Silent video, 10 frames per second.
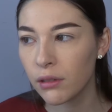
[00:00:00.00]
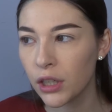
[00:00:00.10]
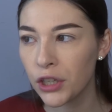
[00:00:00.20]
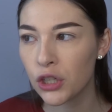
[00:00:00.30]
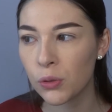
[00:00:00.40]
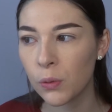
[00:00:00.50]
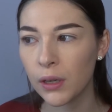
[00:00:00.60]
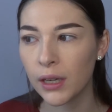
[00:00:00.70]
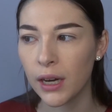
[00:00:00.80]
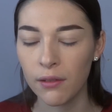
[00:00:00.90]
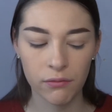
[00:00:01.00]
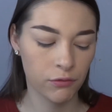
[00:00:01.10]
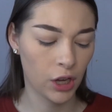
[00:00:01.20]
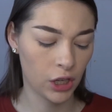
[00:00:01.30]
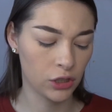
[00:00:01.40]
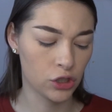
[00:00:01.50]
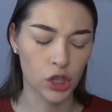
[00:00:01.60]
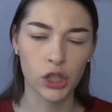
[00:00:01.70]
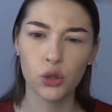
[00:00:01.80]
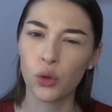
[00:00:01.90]
really sure if like
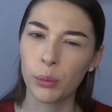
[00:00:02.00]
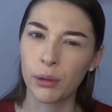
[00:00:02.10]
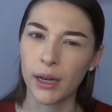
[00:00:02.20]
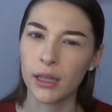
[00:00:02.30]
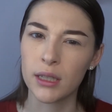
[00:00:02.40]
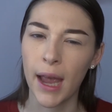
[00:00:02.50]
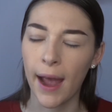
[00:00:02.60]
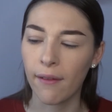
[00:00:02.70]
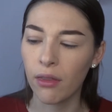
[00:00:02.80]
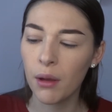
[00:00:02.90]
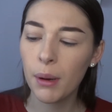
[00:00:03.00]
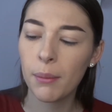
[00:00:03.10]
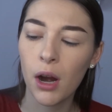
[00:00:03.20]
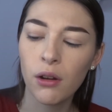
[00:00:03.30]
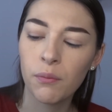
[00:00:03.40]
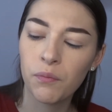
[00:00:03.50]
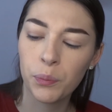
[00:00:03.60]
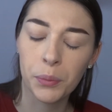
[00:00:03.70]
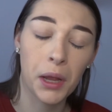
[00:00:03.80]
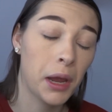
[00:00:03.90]
drugstore brands have them. I
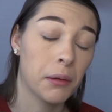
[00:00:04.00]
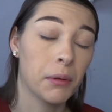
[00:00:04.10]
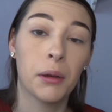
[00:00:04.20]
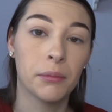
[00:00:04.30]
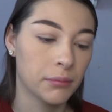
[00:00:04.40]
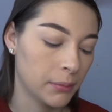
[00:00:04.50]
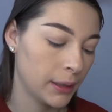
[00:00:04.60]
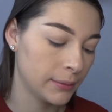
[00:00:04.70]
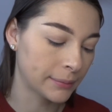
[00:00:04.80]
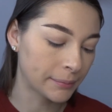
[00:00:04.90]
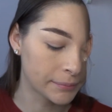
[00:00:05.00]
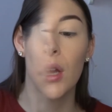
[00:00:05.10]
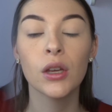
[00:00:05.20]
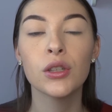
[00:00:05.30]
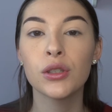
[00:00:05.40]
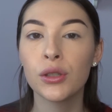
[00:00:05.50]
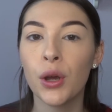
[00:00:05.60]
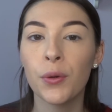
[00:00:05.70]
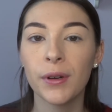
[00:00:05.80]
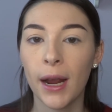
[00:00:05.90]
don't know. But
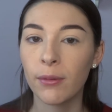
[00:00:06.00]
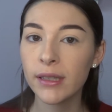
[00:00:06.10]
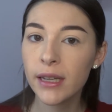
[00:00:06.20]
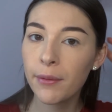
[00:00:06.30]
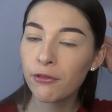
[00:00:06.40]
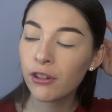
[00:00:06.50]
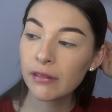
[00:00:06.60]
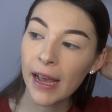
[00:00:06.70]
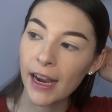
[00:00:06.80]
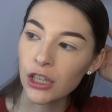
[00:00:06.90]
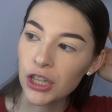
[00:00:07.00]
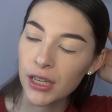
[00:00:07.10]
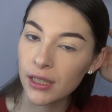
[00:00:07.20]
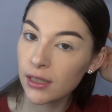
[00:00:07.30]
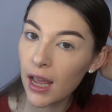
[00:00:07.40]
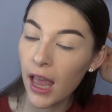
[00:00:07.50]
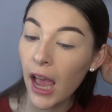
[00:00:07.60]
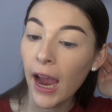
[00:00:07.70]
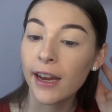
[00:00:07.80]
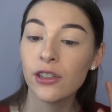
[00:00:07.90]
so now it's time for lashes.
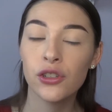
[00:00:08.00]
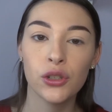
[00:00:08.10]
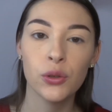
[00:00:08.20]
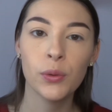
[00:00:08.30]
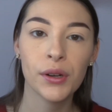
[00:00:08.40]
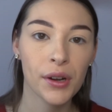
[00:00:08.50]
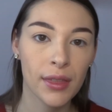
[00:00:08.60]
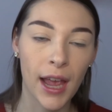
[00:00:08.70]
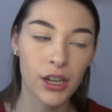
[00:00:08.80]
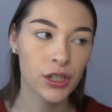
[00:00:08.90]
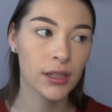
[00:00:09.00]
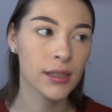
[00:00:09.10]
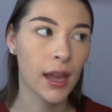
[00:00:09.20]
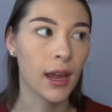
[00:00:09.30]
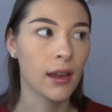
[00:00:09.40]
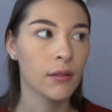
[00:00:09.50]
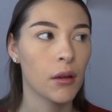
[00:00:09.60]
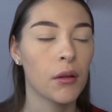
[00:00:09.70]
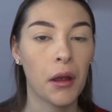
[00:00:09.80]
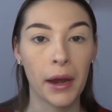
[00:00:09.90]
I do wear lashes like
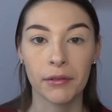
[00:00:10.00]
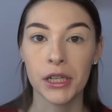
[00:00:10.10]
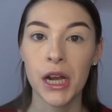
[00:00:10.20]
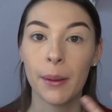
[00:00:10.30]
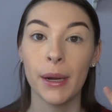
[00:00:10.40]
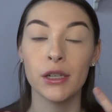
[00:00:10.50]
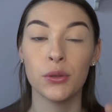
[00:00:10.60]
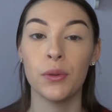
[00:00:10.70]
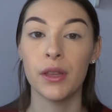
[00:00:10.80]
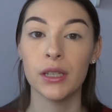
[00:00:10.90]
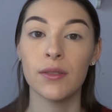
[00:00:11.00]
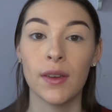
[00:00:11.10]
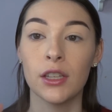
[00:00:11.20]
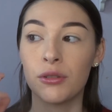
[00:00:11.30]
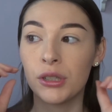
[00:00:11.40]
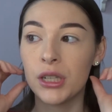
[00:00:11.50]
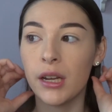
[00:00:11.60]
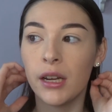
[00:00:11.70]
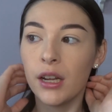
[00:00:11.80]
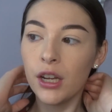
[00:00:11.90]
every time I do this face
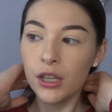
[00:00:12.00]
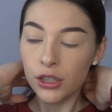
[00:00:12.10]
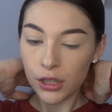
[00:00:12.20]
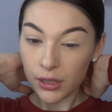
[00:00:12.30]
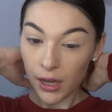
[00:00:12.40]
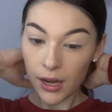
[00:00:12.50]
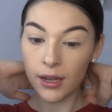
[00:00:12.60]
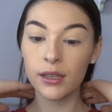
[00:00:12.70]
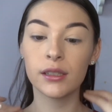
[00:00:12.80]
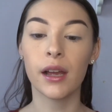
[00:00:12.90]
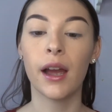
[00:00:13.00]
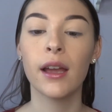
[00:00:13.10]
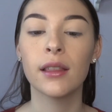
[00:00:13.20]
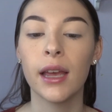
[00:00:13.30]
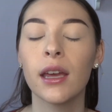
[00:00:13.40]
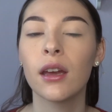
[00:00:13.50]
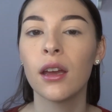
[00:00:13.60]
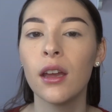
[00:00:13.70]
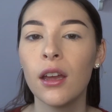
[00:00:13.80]
routine, just because I like